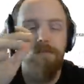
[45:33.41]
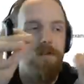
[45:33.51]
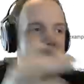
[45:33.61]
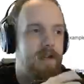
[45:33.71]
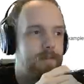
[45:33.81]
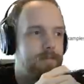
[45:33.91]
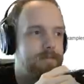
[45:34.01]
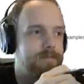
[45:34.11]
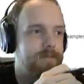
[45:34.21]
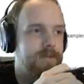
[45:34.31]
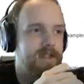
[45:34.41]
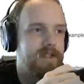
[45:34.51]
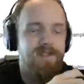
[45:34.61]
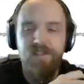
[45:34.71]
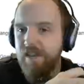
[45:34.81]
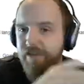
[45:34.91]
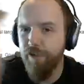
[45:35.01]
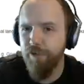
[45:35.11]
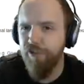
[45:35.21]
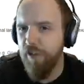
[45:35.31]
Um,
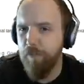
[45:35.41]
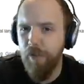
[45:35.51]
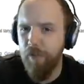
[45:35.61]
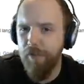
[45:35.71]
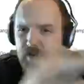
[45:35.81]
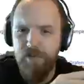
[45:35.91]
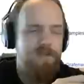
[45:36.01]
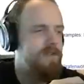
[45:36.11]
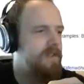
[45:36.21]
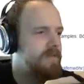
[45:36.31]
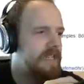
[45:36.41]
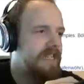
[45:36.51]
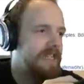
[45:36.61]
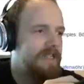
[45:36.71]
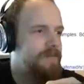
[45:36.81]
tactical sheep purposes and stuff like that.